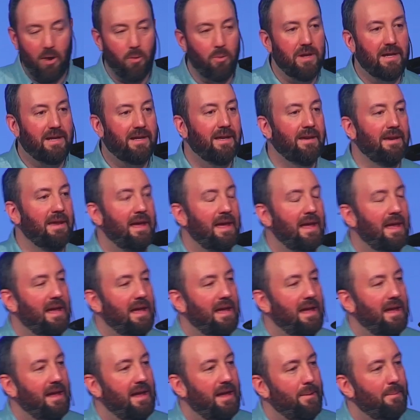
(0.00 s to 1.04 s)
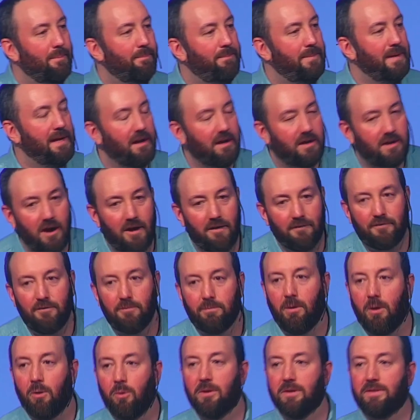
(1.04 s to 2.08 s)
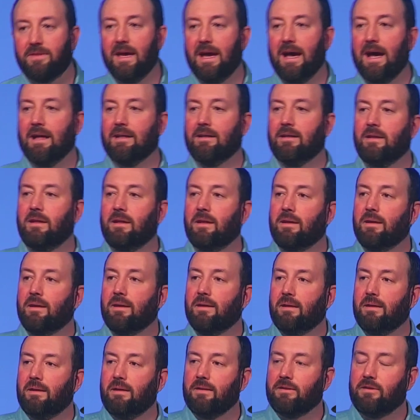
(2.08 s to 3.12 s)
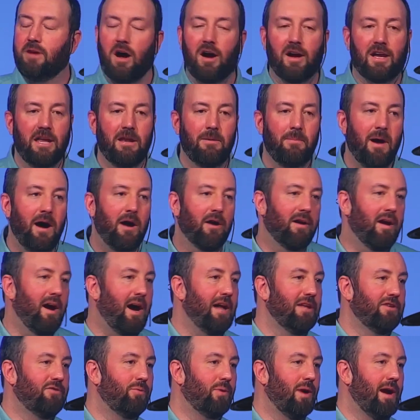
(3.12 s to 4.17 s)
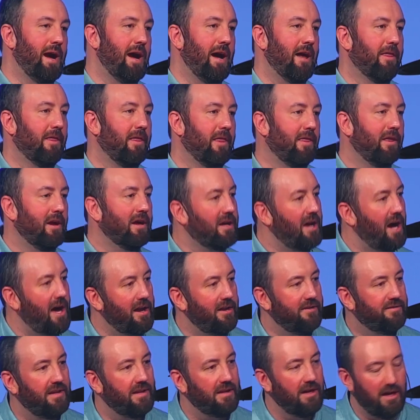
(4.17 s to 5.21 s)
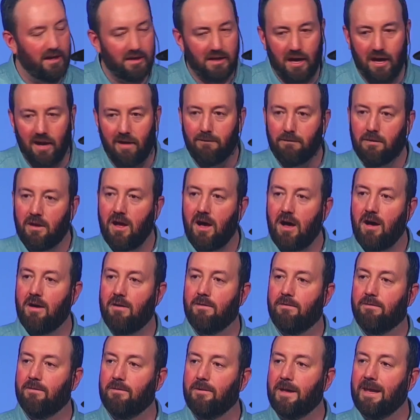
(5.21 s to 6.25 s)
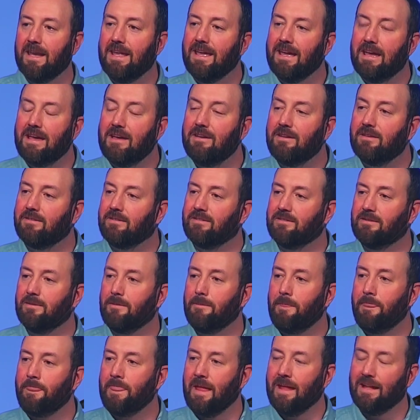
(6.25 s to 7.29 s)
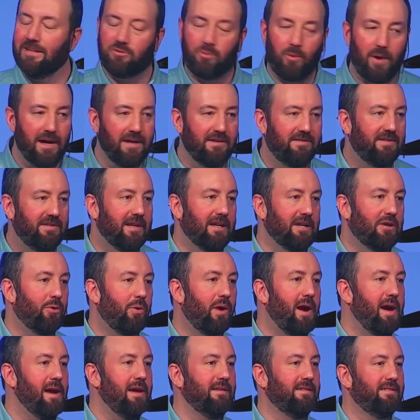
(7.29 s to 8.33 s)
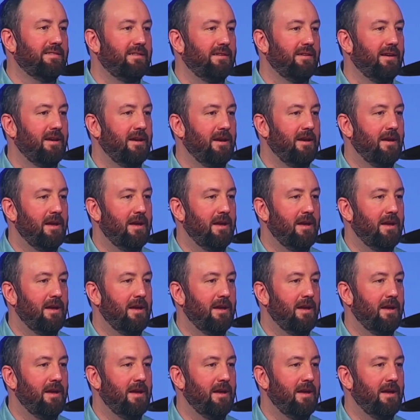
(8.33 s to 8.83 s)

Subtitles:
Now we can be uncomfortable with that, talking about God's wrath. I thought God is a God of love, and he is. That's why he sent Christ.